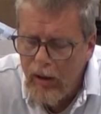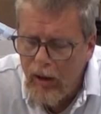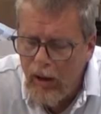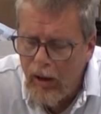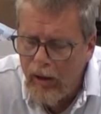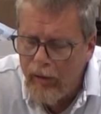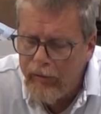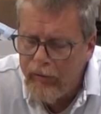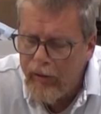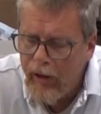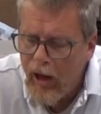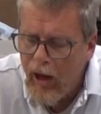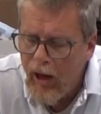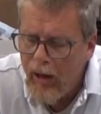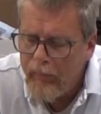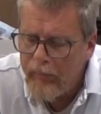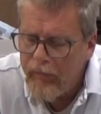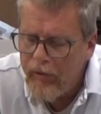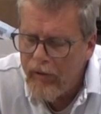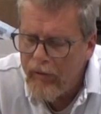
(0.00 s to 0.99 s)

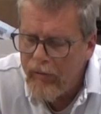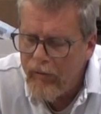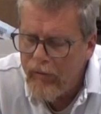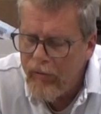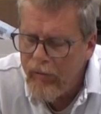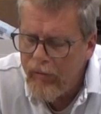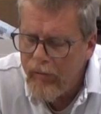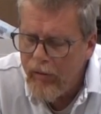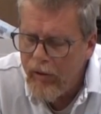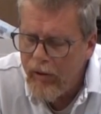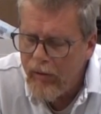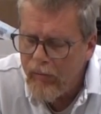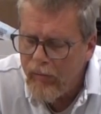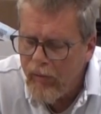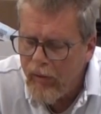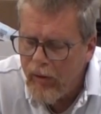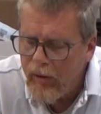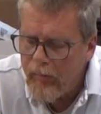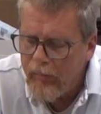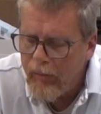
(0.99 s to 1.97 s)
adopting to the
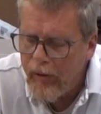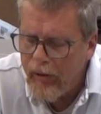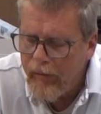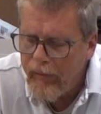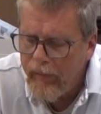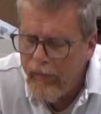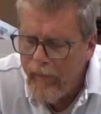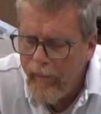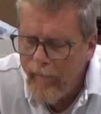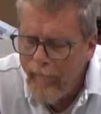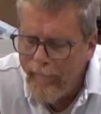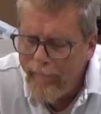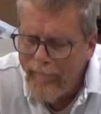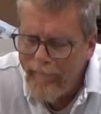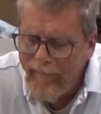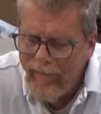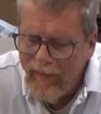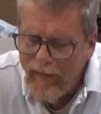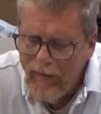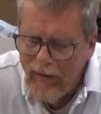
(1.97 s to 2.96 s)
environment.
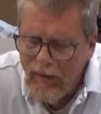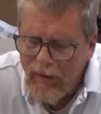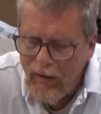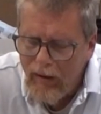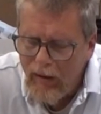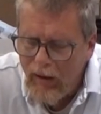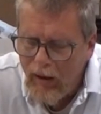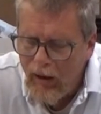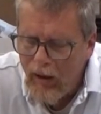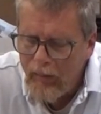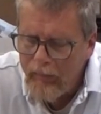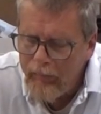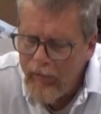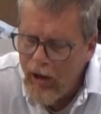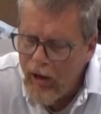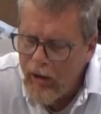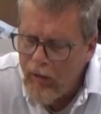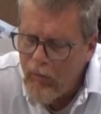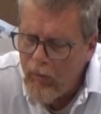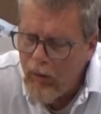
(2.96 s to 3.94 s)
I'm
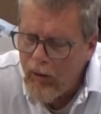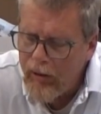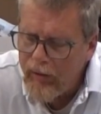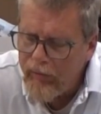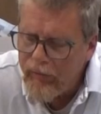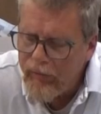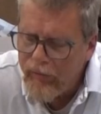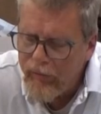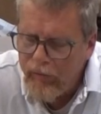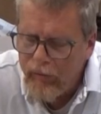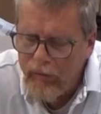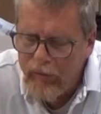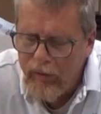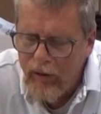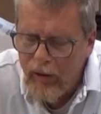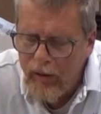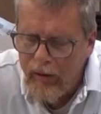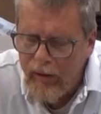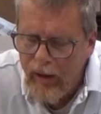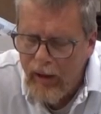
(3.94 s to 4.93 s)
not quite certain
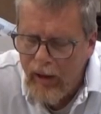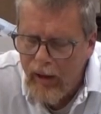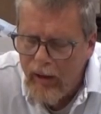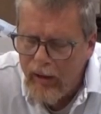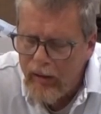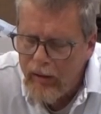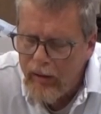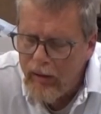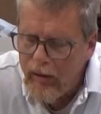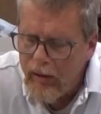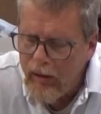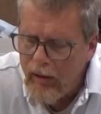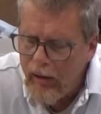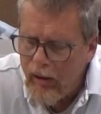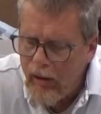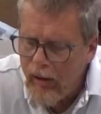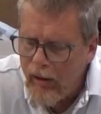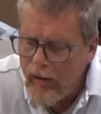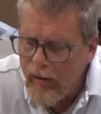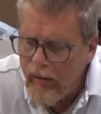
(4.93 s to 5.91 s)
on that,
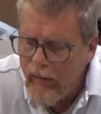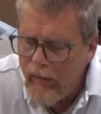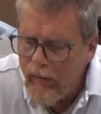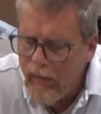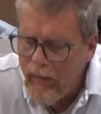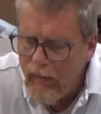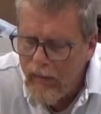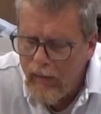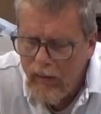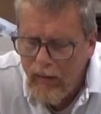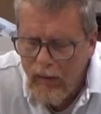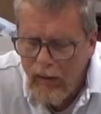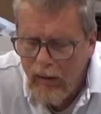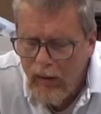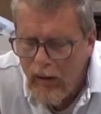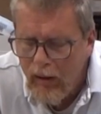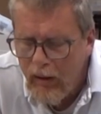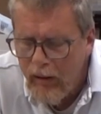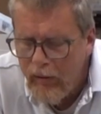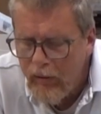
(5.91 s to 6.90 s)
and
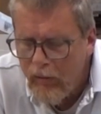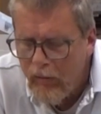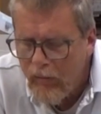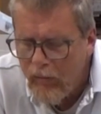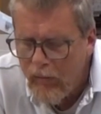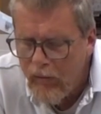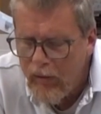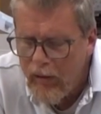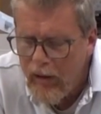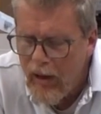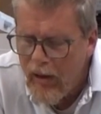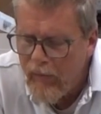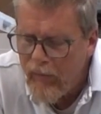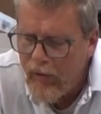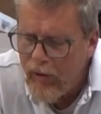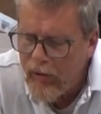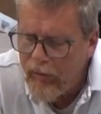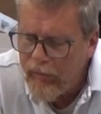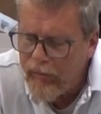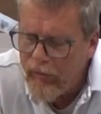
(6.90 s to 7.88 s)
I don't really have
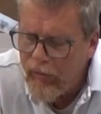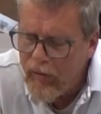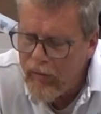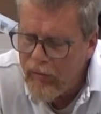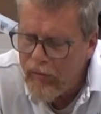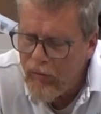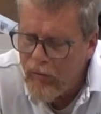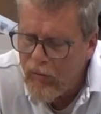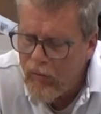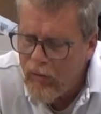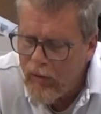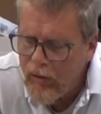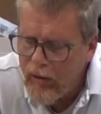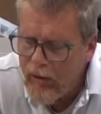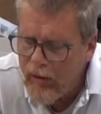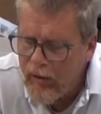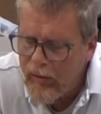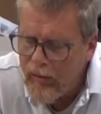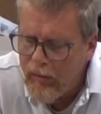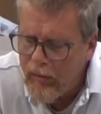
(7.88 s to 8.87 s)
an outside door I
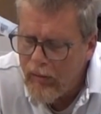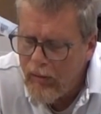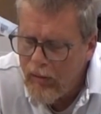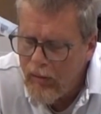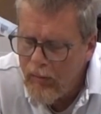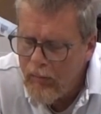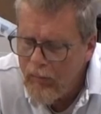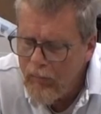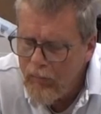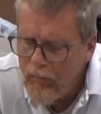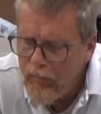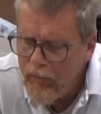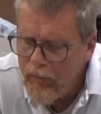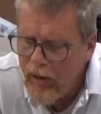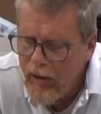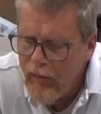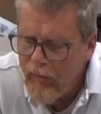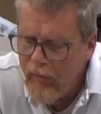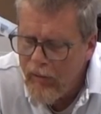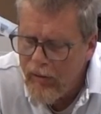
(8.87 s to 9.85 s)
can
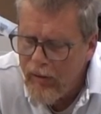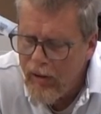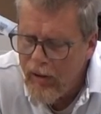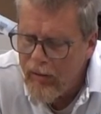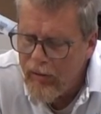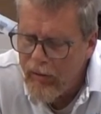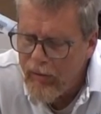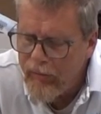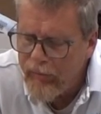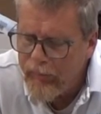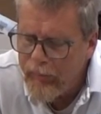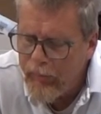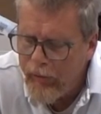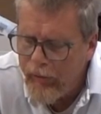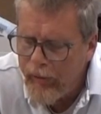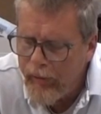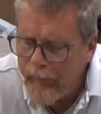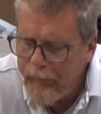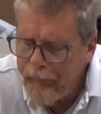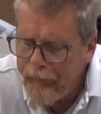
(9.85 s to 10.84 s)
play with at this
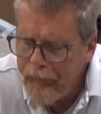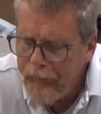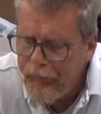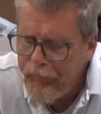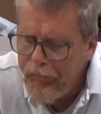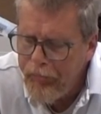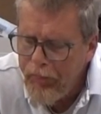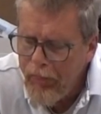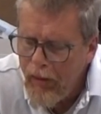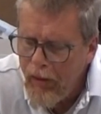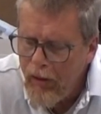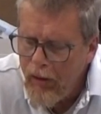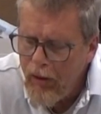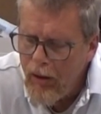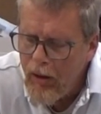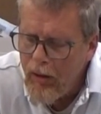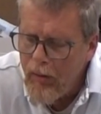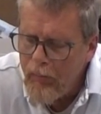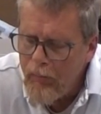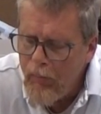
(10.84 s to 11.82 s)
point.
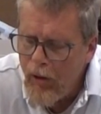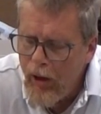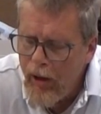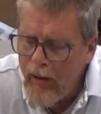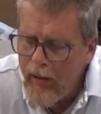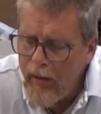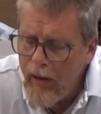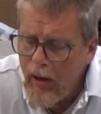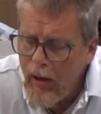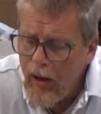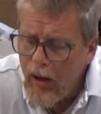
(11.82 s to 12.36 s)
But,